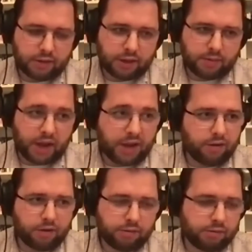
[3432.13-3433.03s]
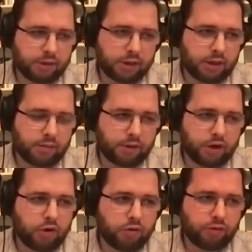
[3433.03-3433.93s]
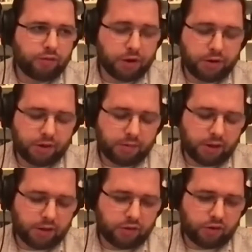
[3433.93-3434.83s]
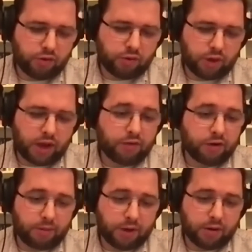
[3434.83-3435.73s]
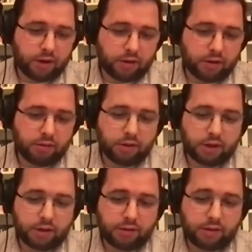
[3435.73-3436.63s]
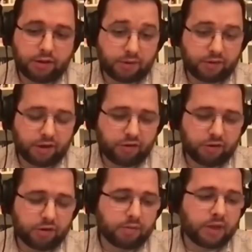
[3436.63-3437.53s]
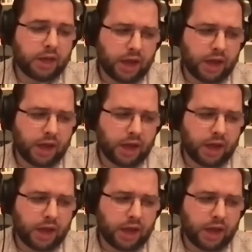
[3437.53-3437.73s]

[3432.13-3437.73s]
um, I don't um, go very deeply into African American uh, dispensationalism.